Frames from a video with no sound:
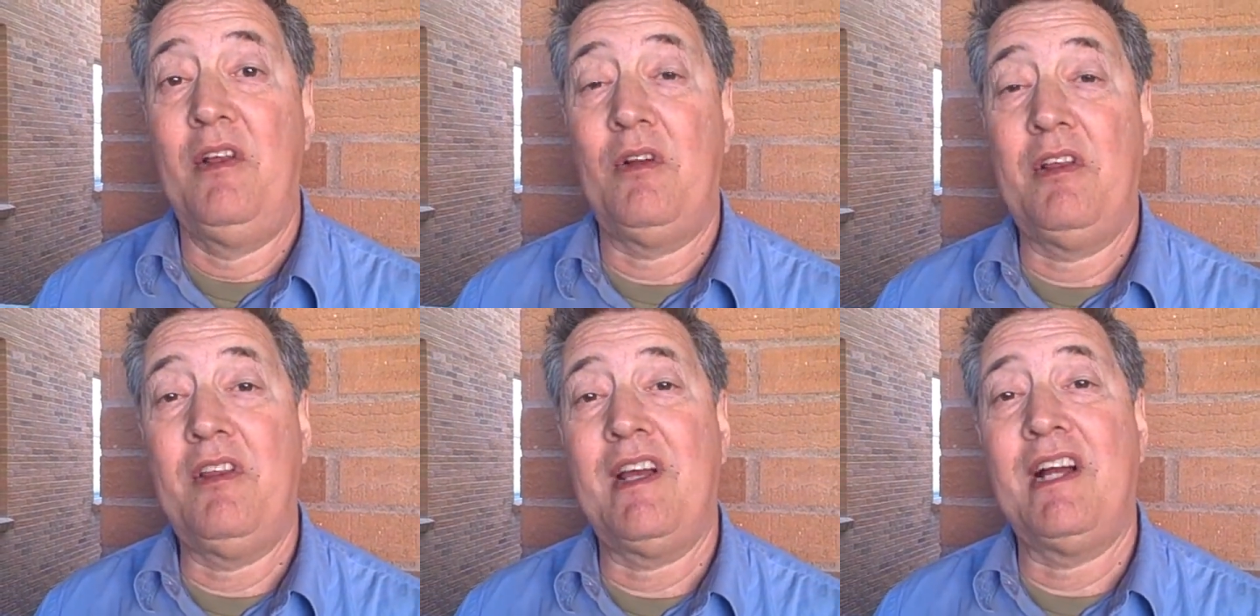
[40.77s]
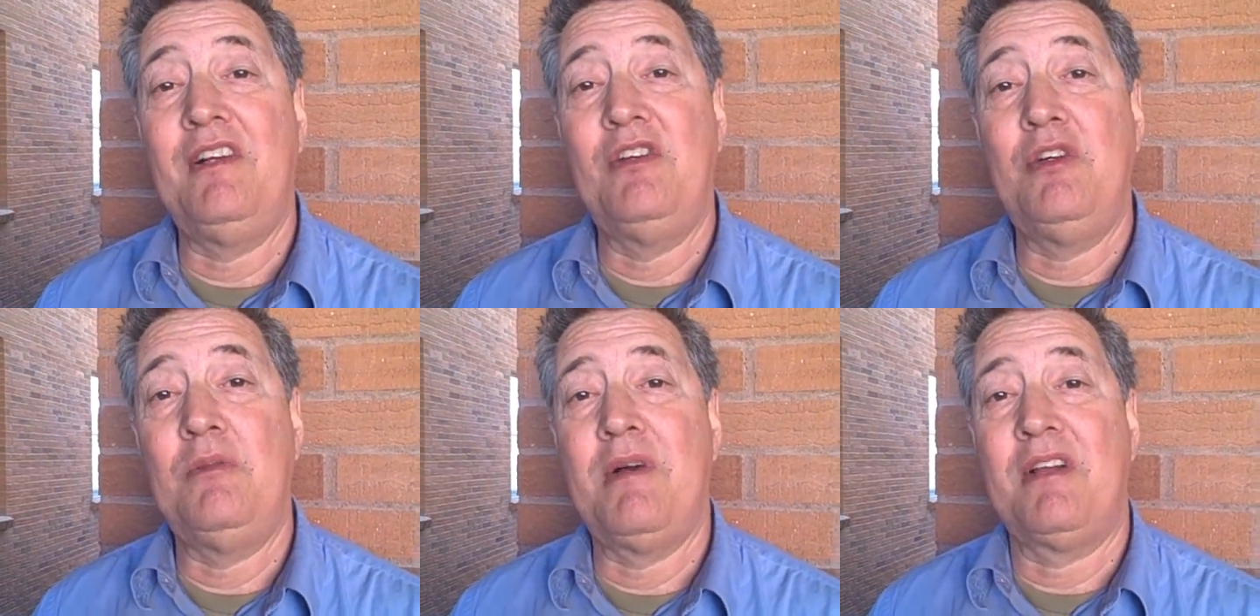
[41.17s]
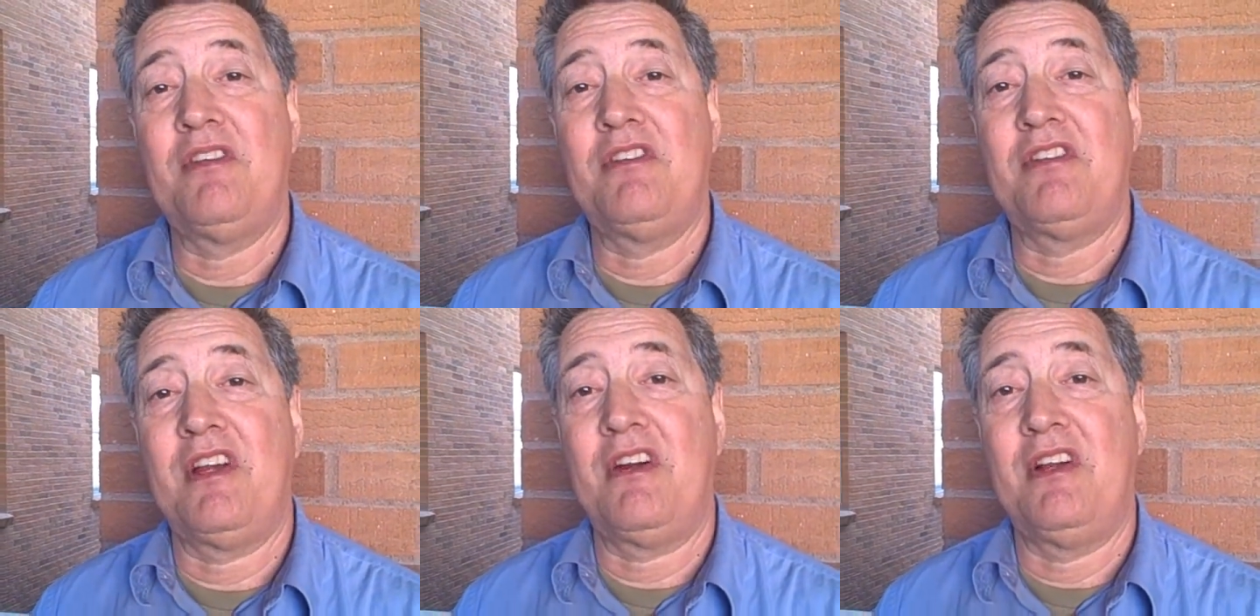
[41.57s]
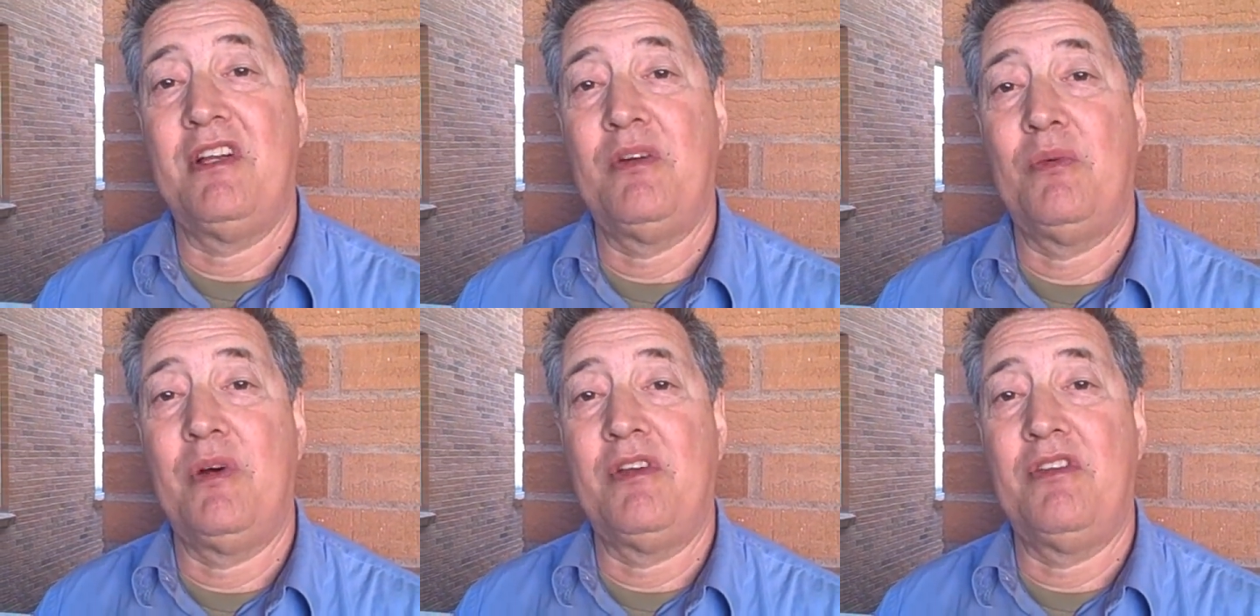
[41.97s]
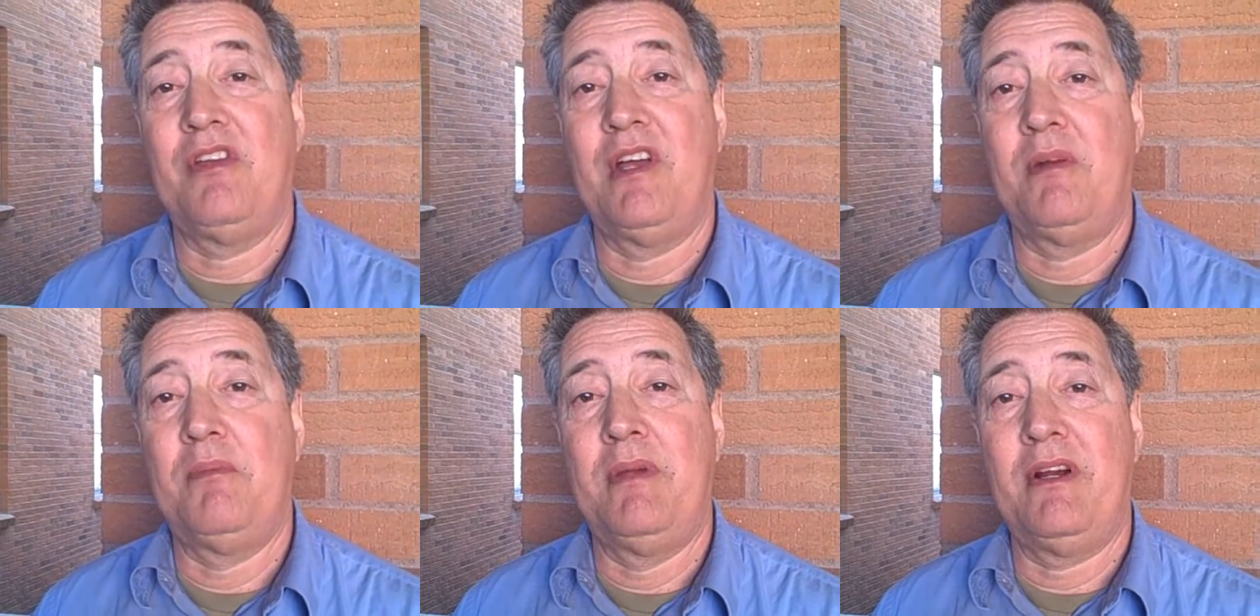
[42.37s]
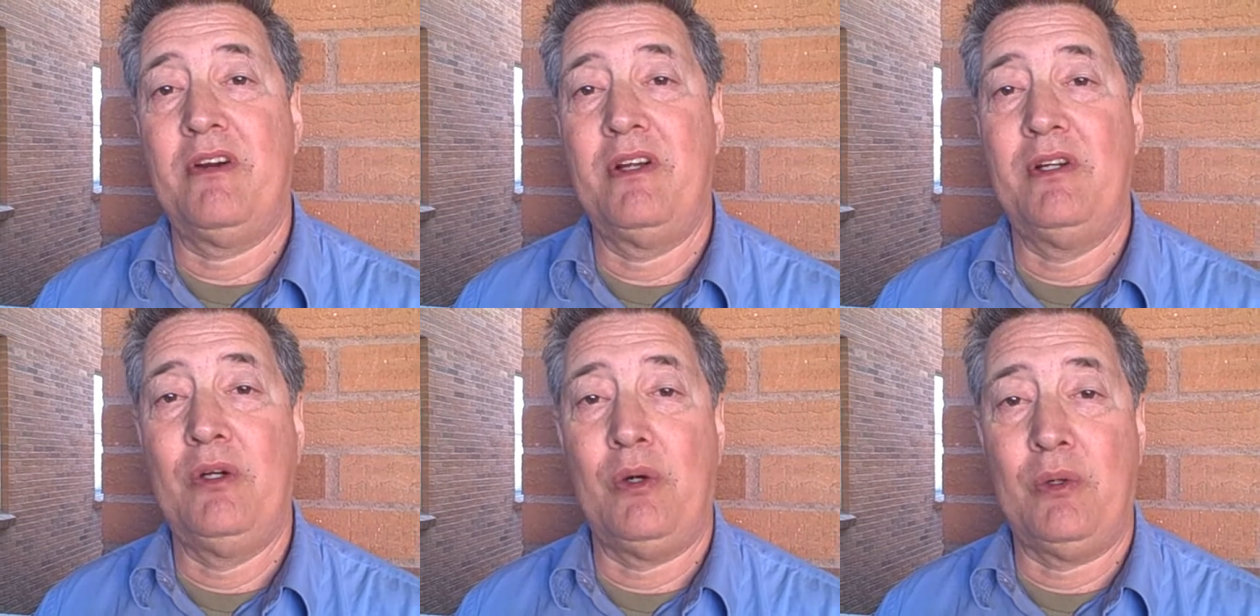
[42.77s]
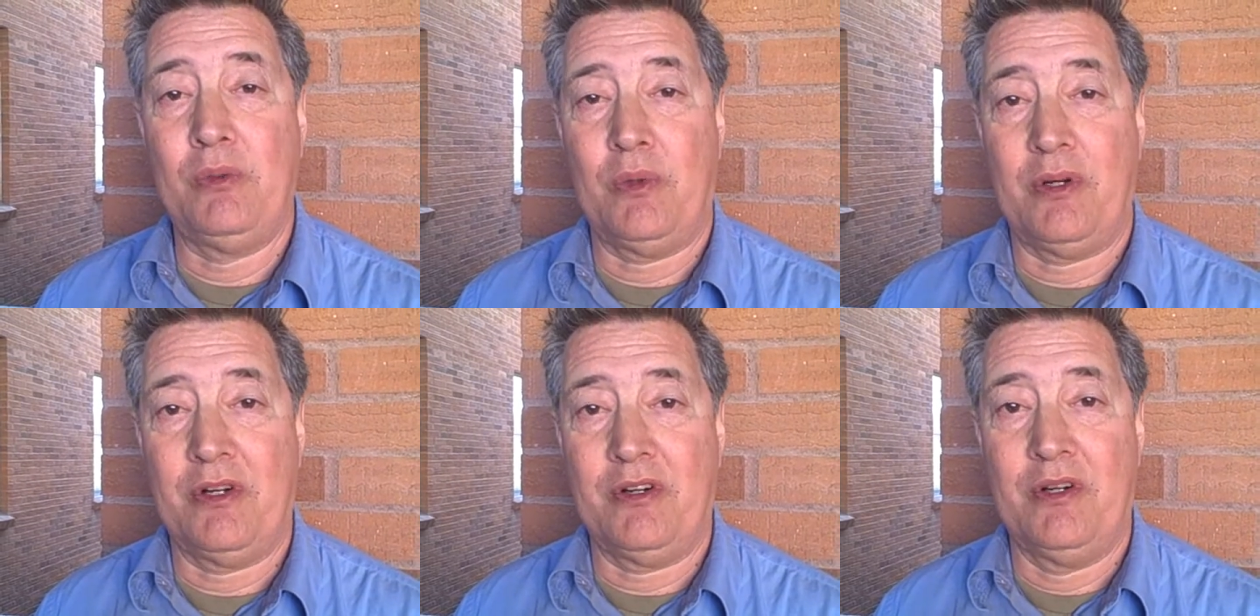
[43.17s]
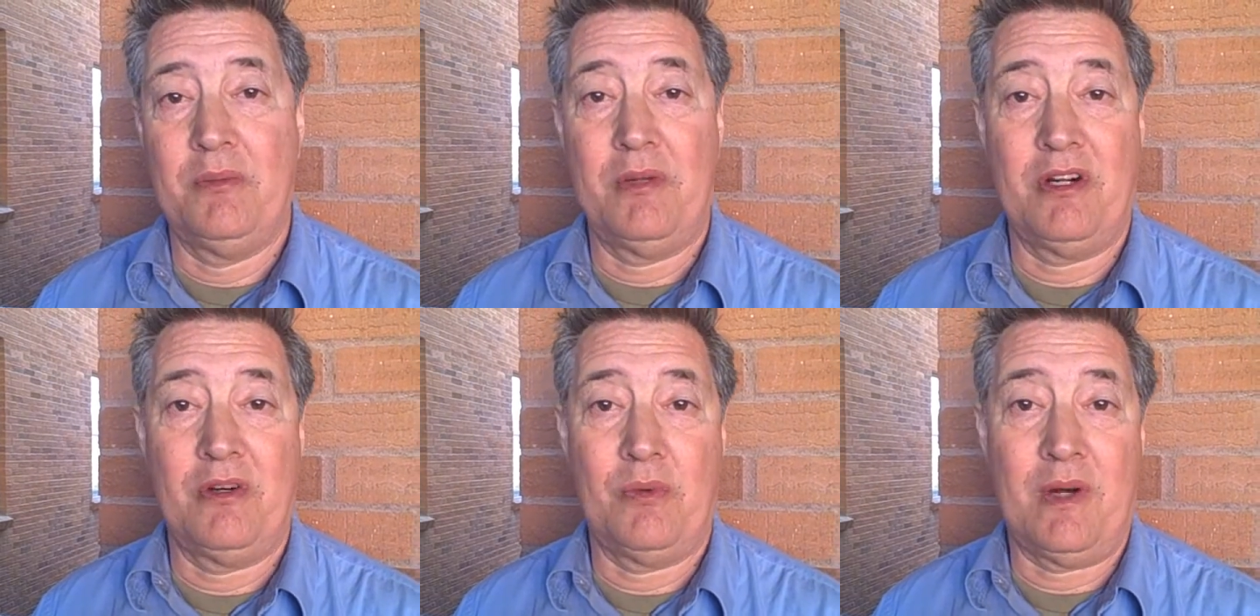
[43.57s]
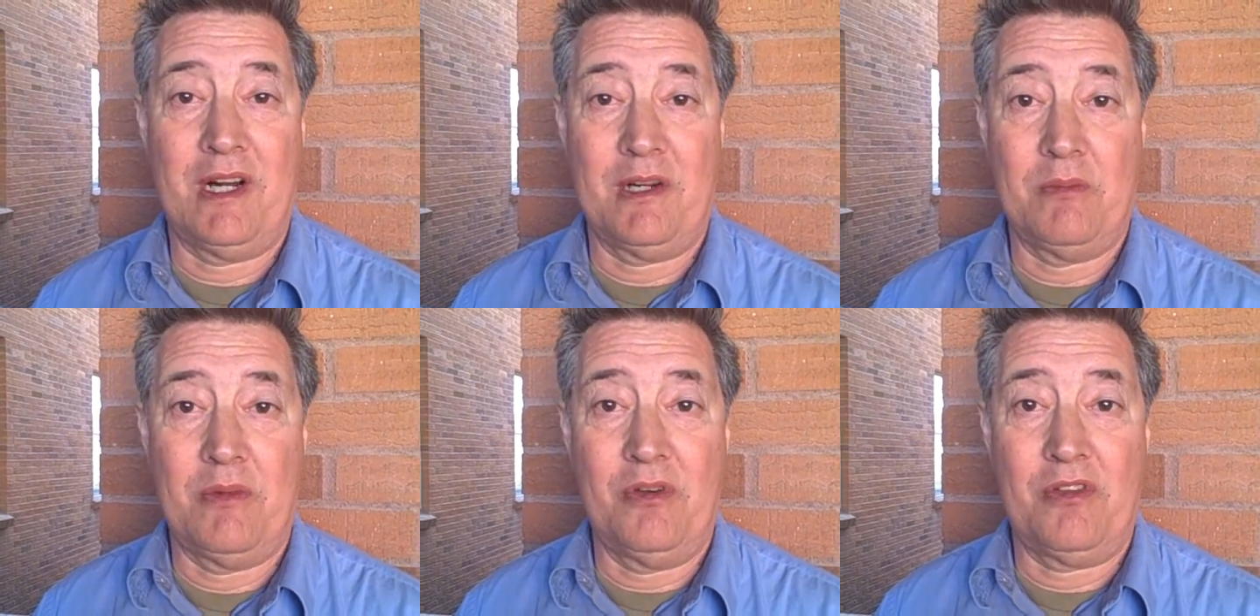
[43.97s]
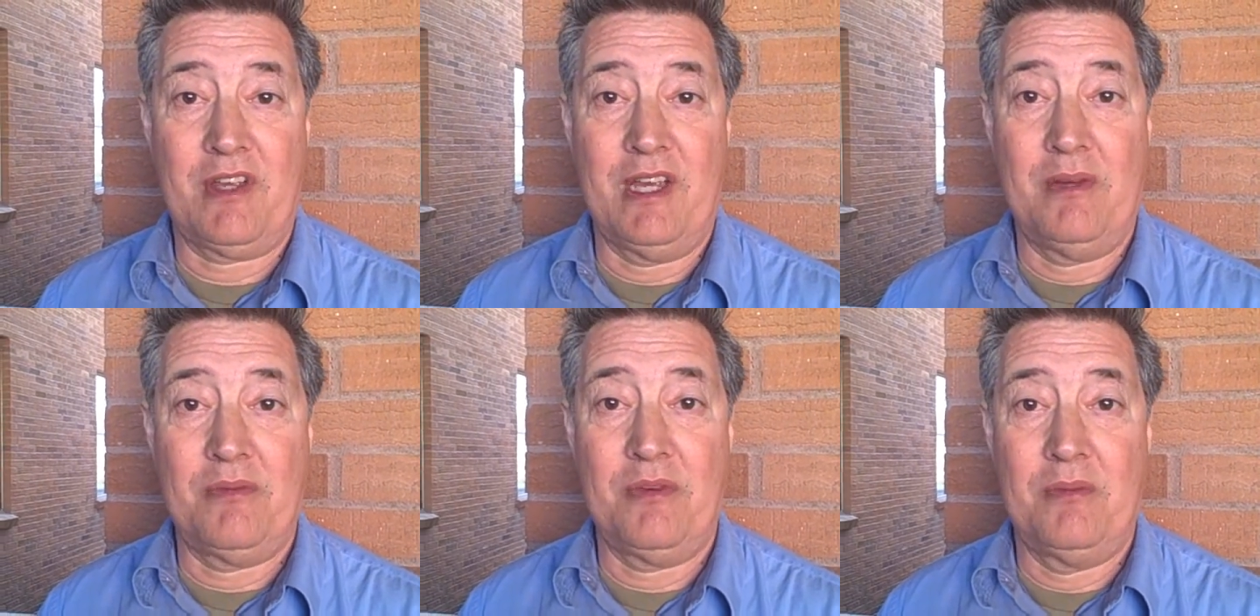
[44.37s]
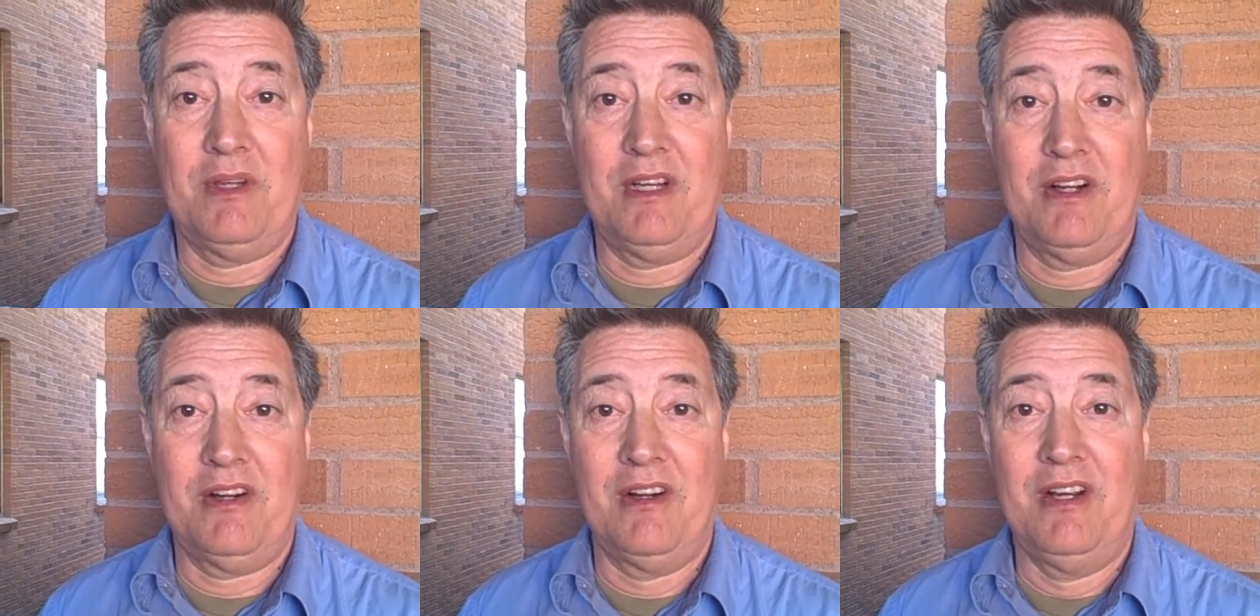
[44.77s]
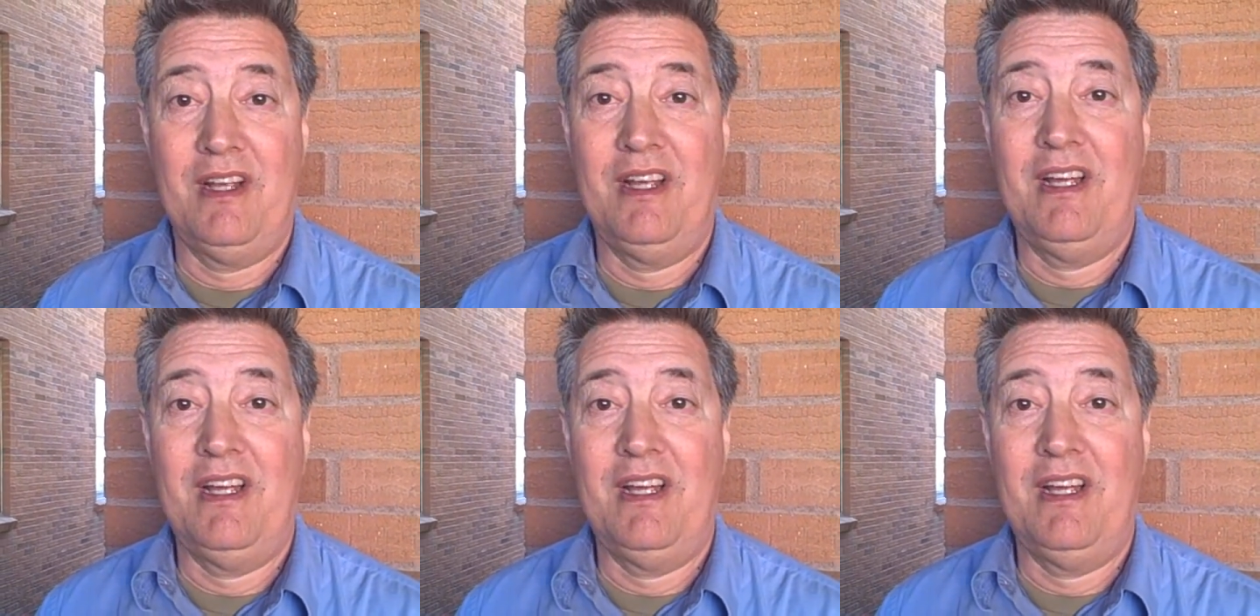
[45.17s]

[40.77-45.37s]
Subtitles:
The only thing I knew about this area was that buried goldwater and marijuana both came from here.